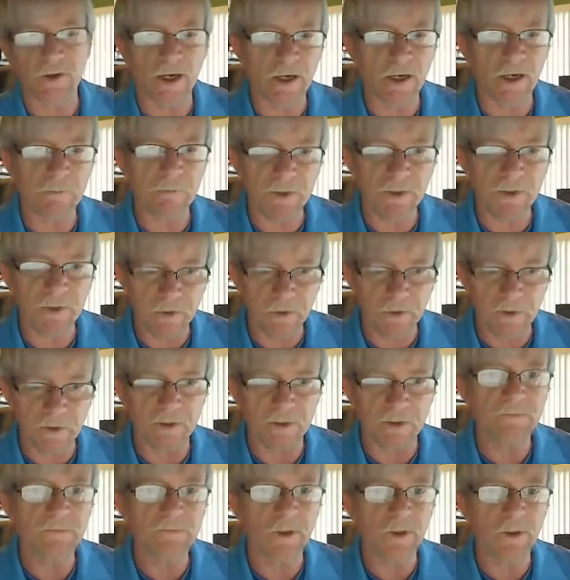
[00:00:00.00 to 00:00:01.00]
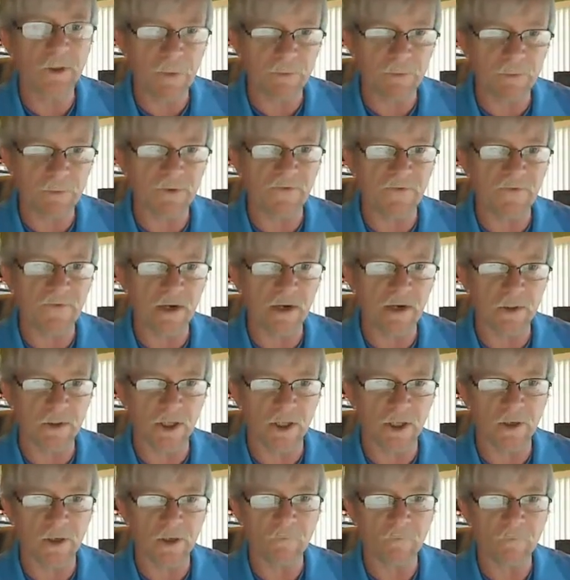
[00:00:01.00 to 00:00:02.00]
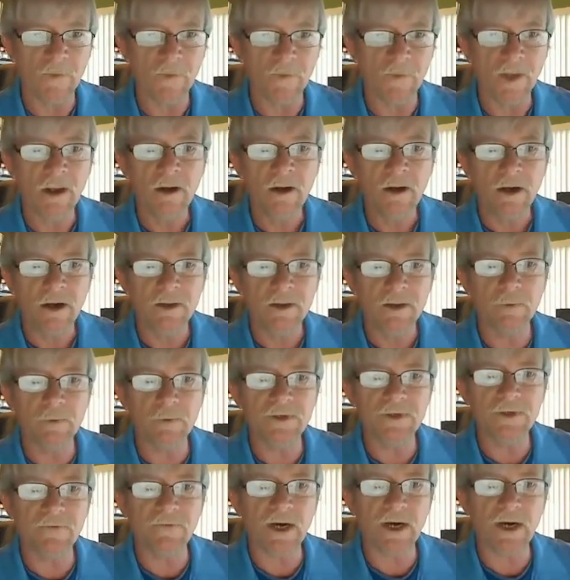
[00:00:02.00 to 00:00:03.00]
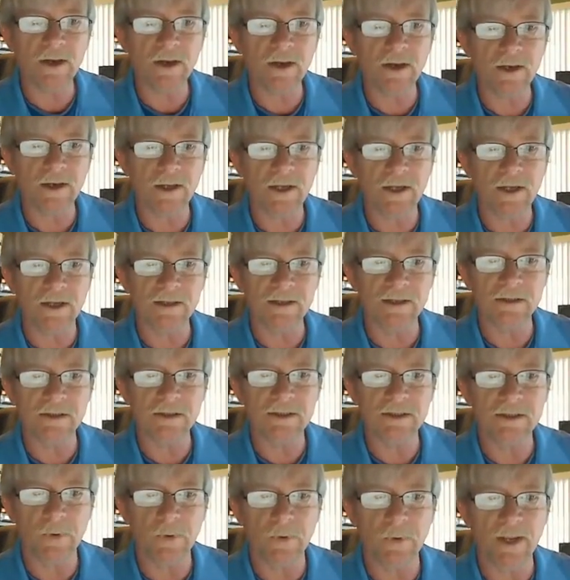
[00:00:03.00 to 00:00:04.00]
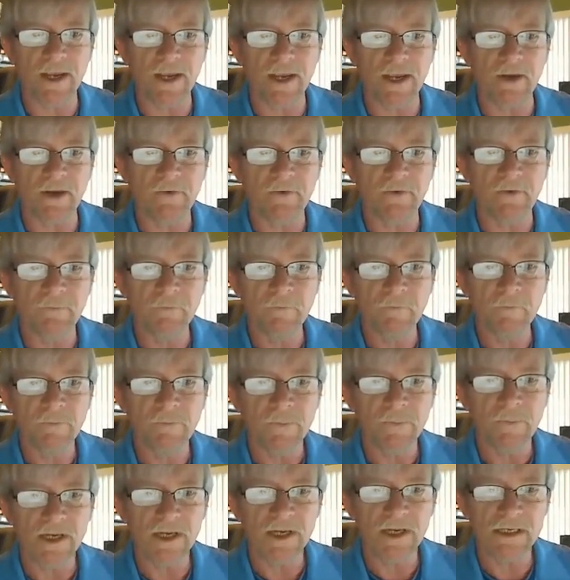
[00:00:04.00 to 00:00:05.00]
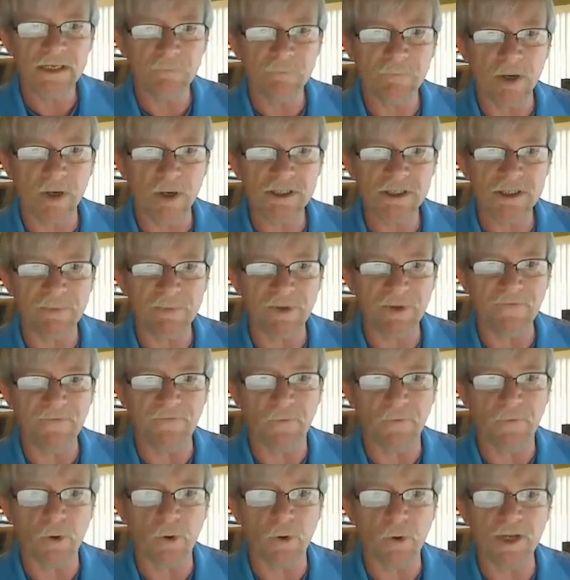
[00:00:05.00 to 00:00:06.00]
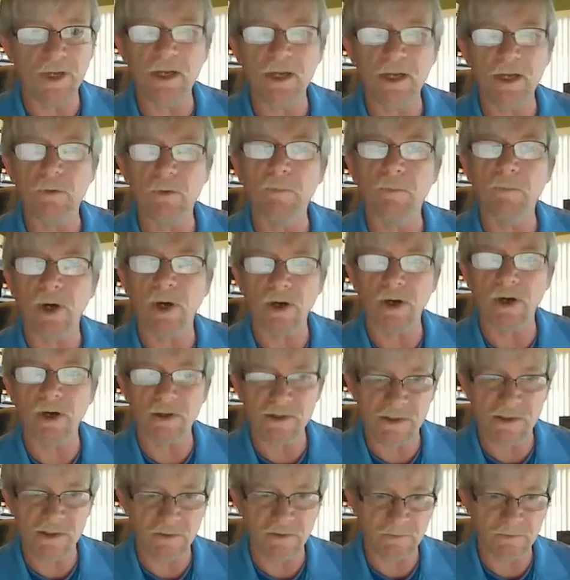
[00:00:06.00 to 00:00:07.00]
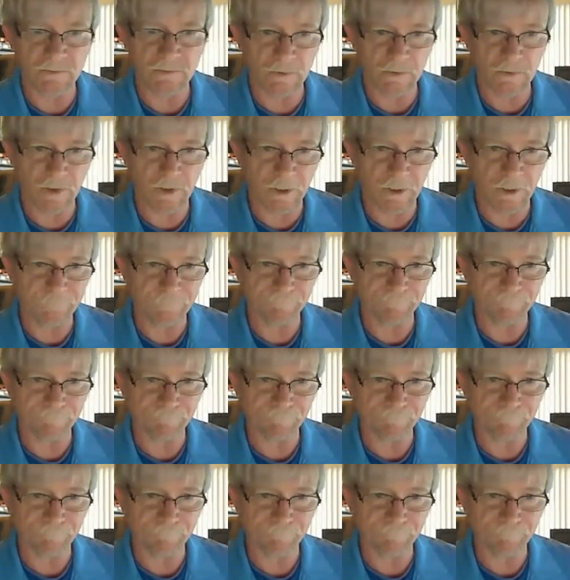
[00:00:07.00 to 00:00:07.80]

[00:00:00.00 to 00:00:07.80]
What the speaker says: line, but you'll be able to follow along. And then we'll divide it again until we have, it's supposed to be 4 equal parts. Okay?